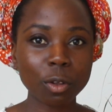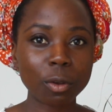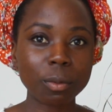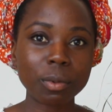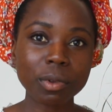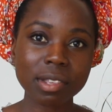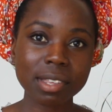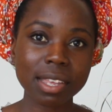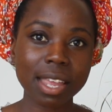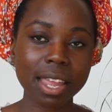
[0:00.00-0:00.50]

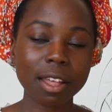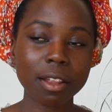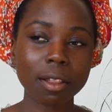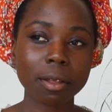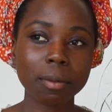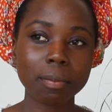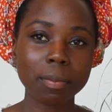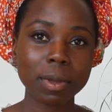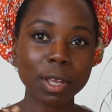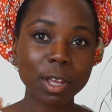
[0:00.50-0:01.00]
global
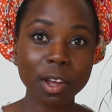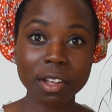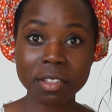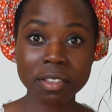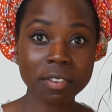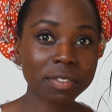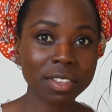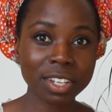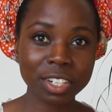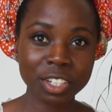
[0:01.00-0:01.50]
scale
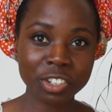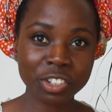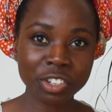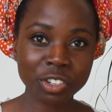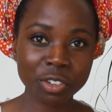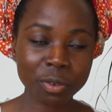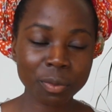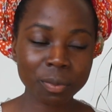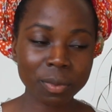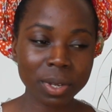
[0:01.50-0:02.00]
because of the
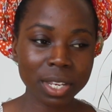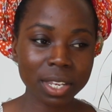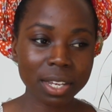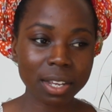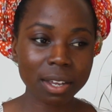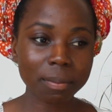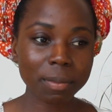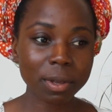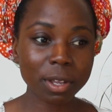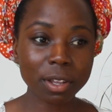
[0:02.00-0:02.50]
digital
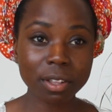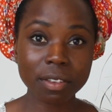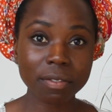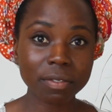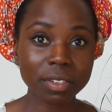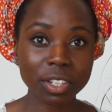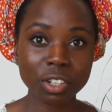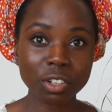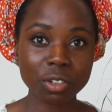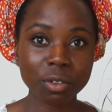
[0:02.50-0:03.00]
media because
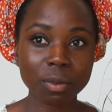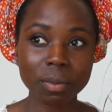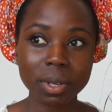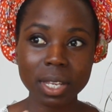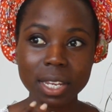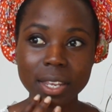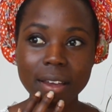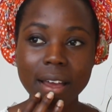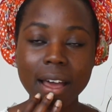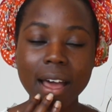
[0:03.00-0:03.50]
of digital
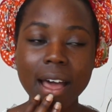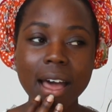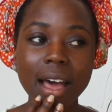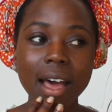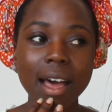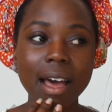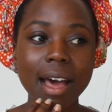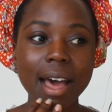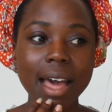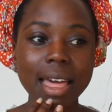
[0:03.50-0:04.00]
media
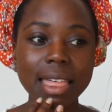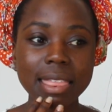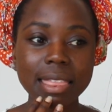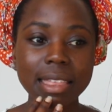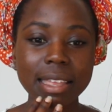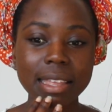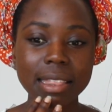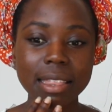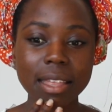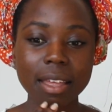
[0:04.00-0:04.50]
i
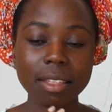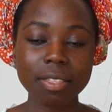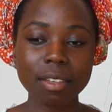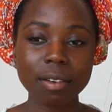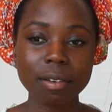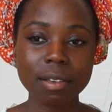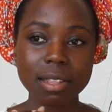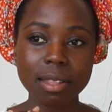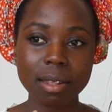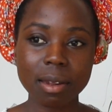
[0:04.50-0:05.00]
think that
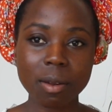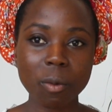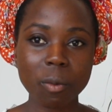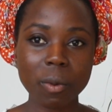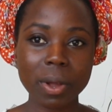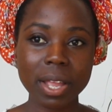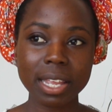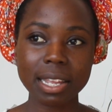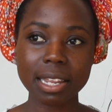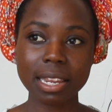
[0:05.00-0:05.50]
there is an
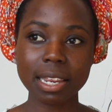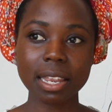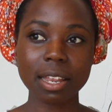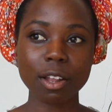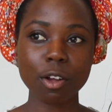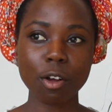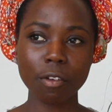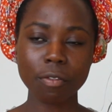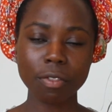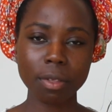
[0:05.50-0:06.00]

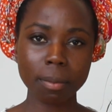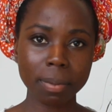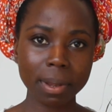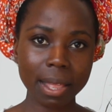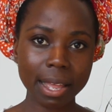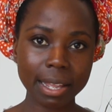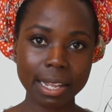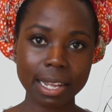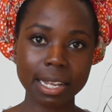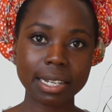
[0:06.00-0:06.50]
awakening of the
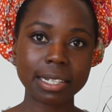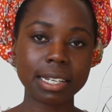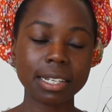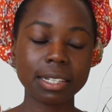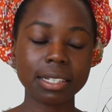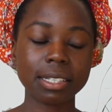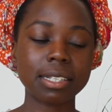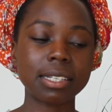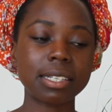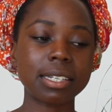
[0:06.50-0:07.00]
black
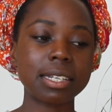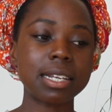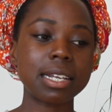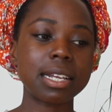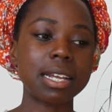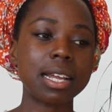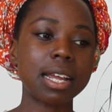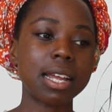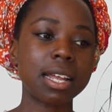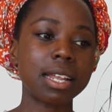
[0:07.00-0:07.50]

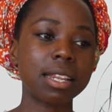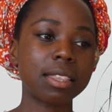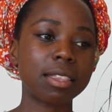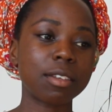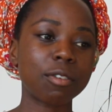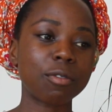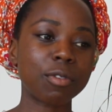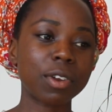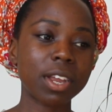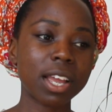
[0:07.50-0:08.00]
identity
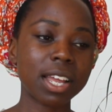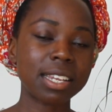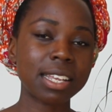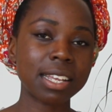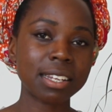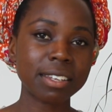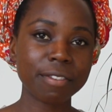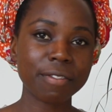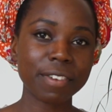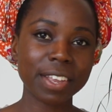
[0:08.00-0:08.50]
and the
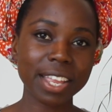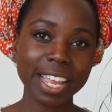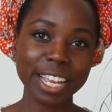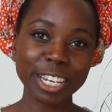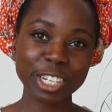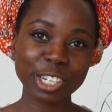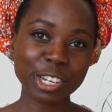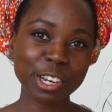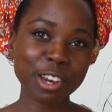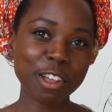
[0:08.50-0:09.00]

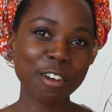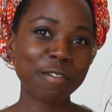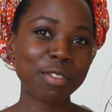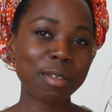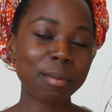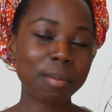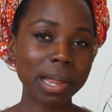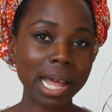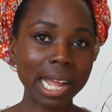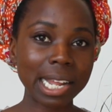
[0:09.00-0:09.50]
re-identification
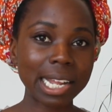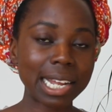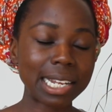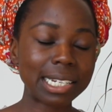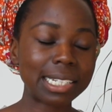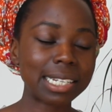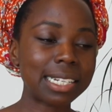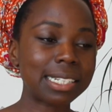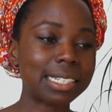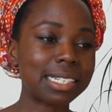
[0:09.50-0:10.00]
of the black
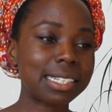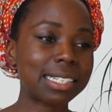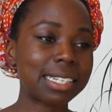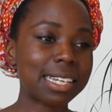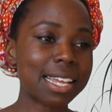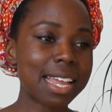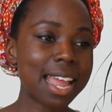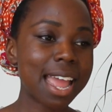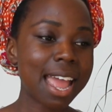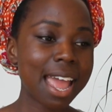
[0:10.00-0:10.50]

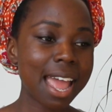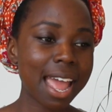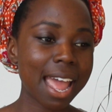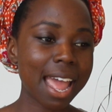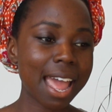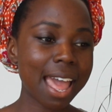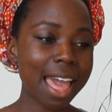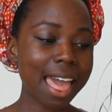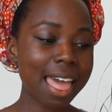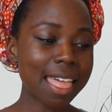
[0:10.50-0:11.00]
identity
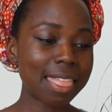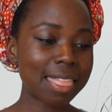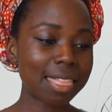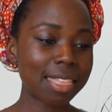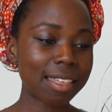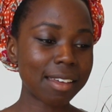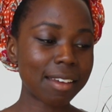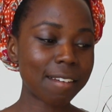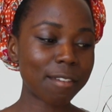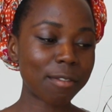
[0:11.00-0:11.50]

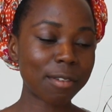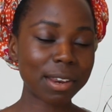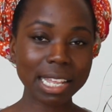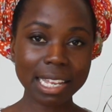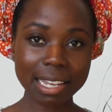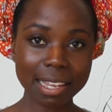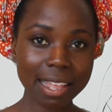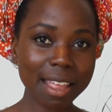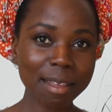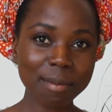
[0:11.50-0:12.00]
and the
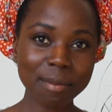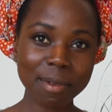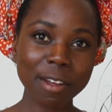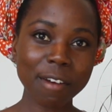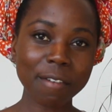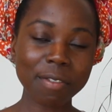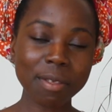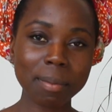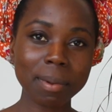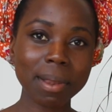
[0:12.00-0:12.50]

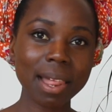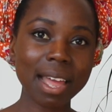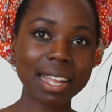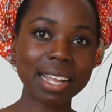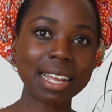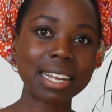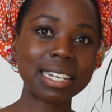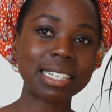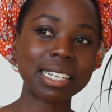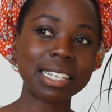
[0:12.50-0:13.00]
reclaiming of the
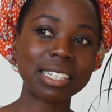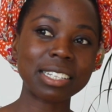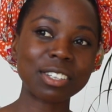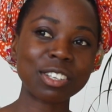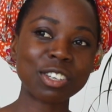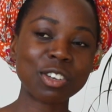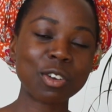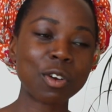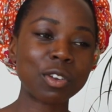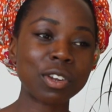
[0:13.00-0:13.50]
black
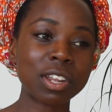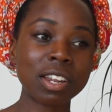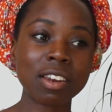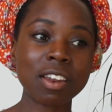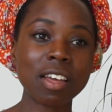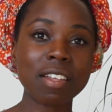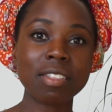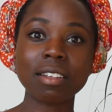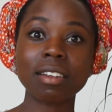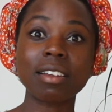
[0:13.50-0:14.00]
identity on
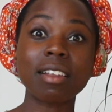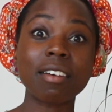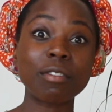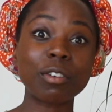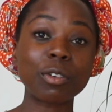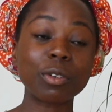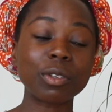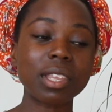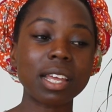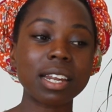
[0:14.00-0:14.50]
another
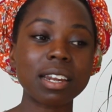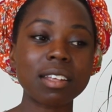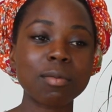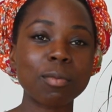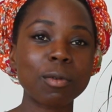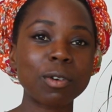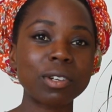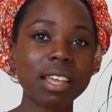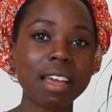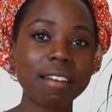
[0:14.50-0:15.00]
level that
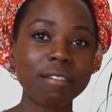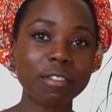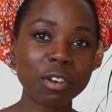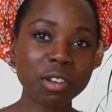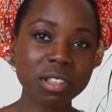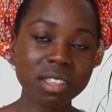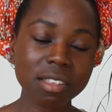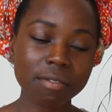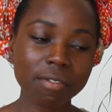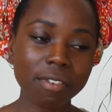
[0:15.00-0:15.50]
is more
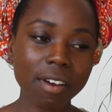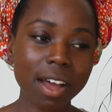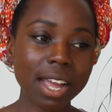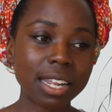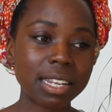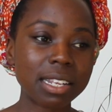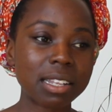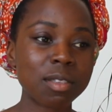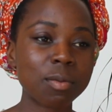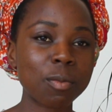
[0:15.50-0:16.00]

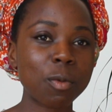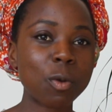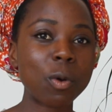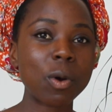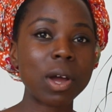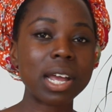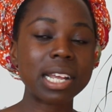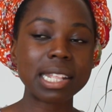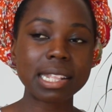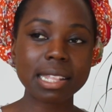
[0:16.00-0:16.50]
diversified it's
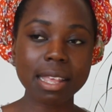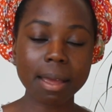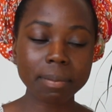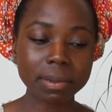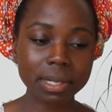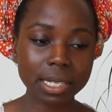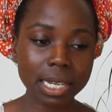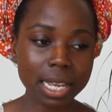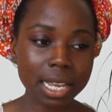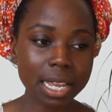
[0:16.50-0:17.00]
more
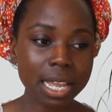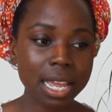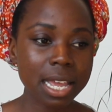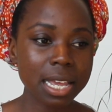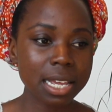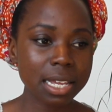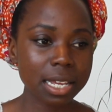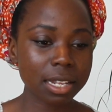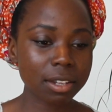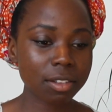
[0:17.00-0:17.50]
accepting
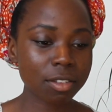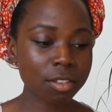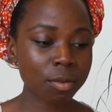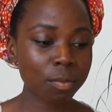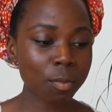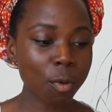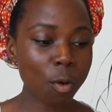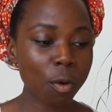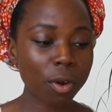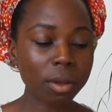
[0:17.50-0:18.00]

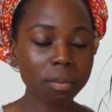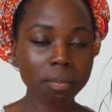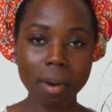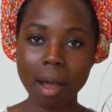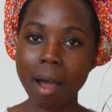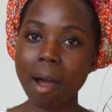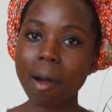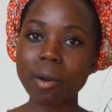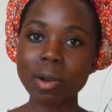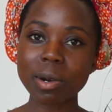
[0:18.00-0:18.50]
it's more
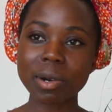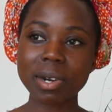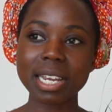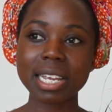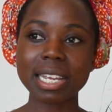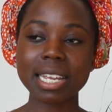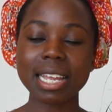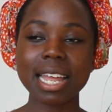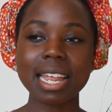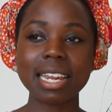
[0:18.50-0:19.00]

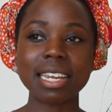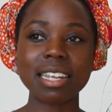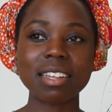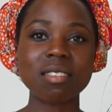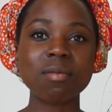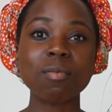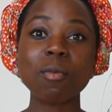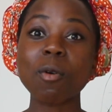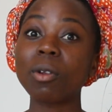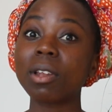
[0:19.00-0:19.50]
empowering and
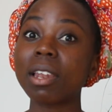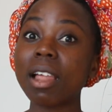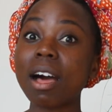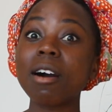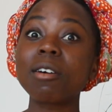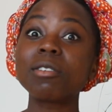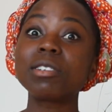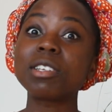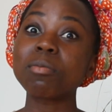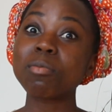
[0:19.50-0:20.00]
it's more
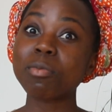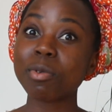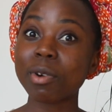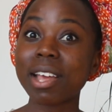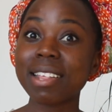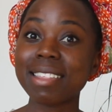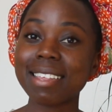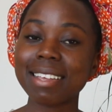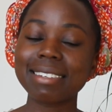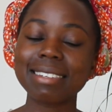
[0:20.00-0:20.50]
loud and
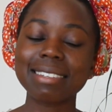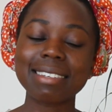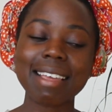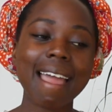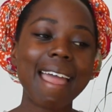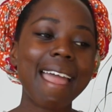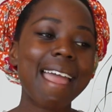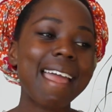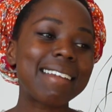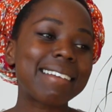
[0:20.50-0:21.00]
present
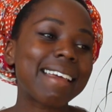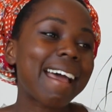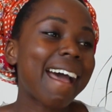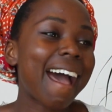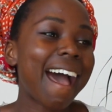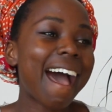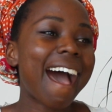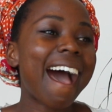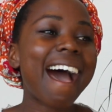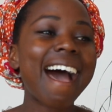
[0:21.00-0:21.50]
and
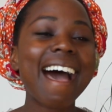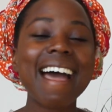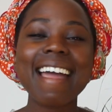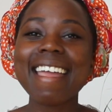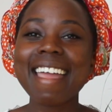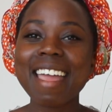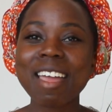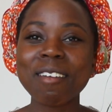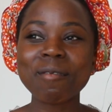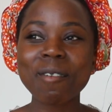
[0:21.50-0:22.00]

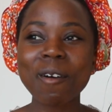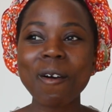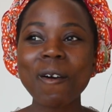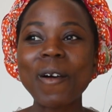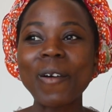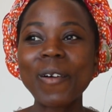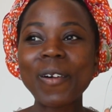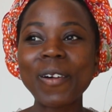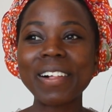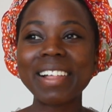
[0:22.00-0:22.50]
i am
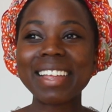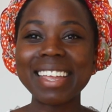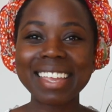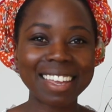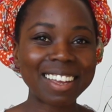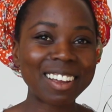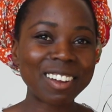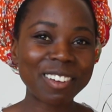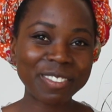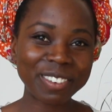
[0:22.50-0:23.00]
all
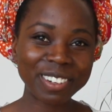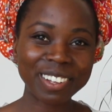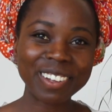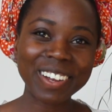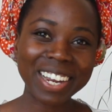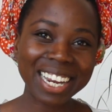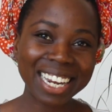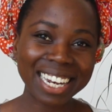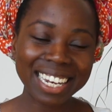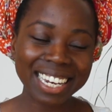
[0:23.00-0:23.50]
here
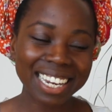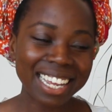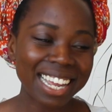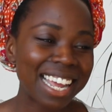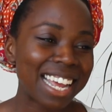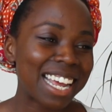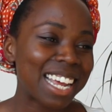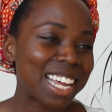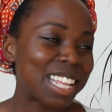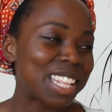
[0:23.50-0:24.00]
for it
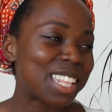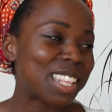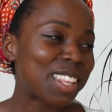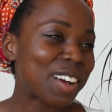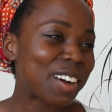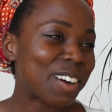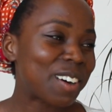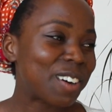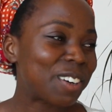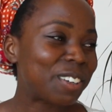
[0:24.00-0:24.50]

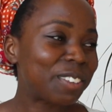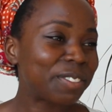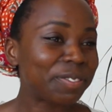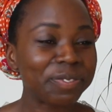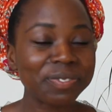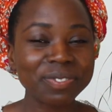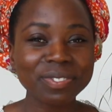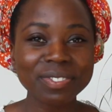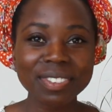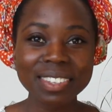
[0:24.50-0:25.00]

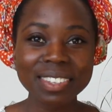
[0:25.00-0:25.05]
so